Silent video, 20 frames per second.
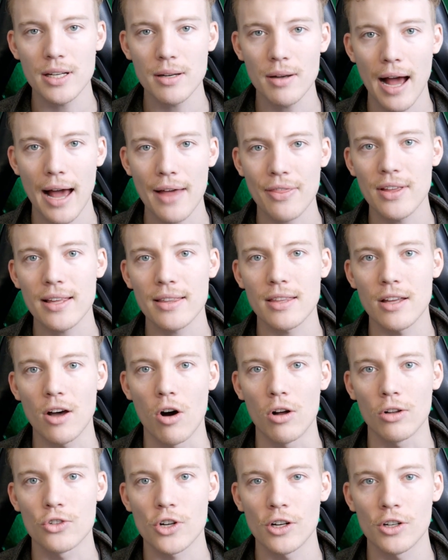I think the All
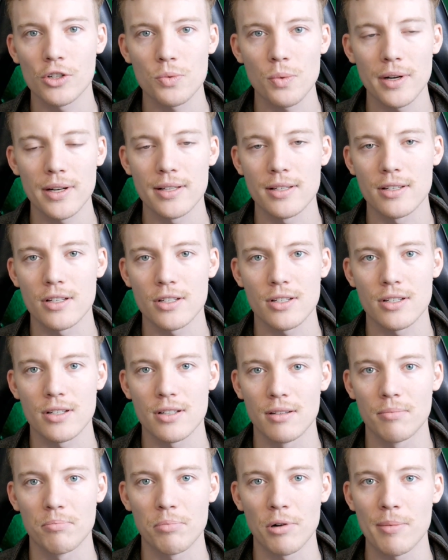Trails one is just
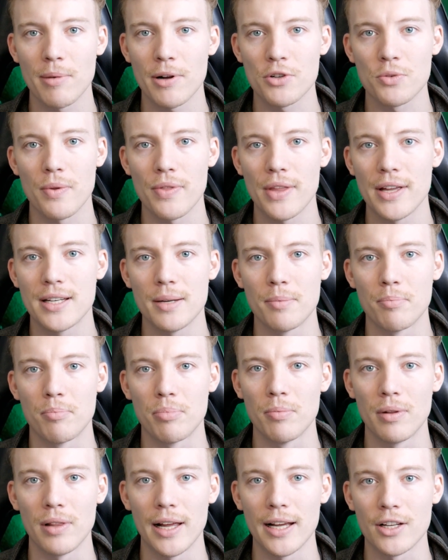pretty much when they did
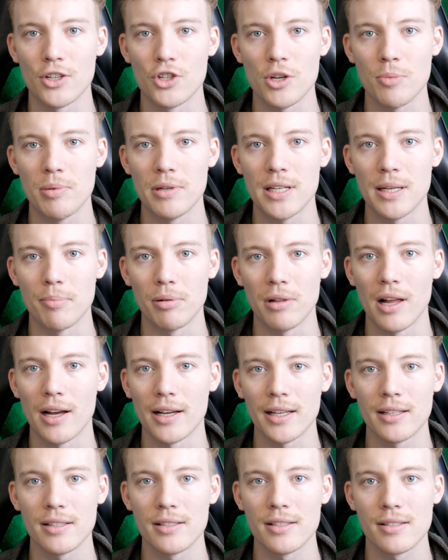like GPT
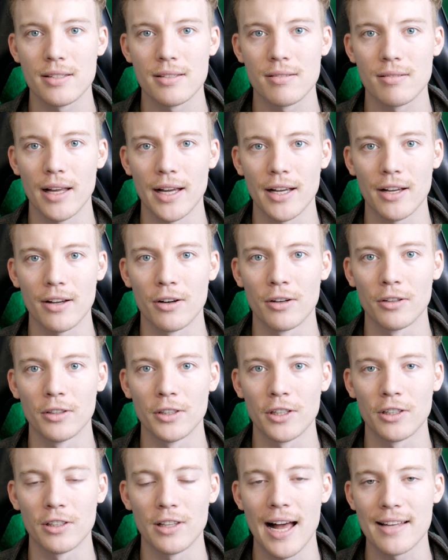plugins like
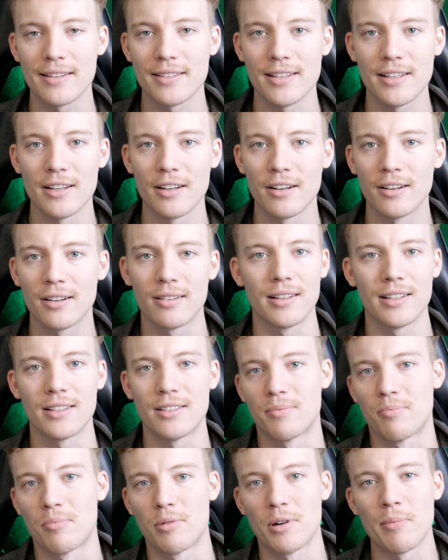earlier last year. It's
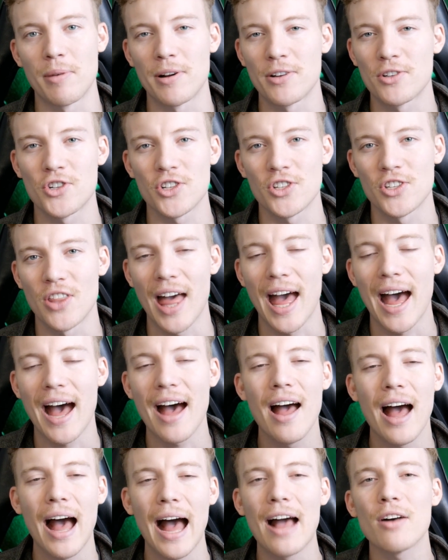pretty much just that.
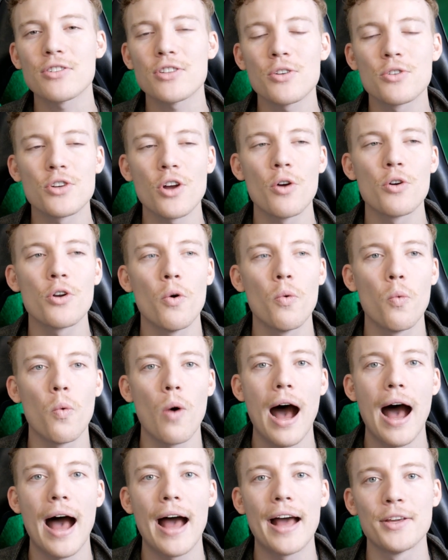I also don't know
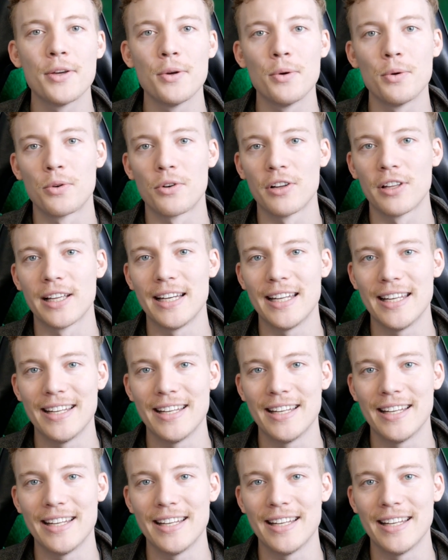why you would really need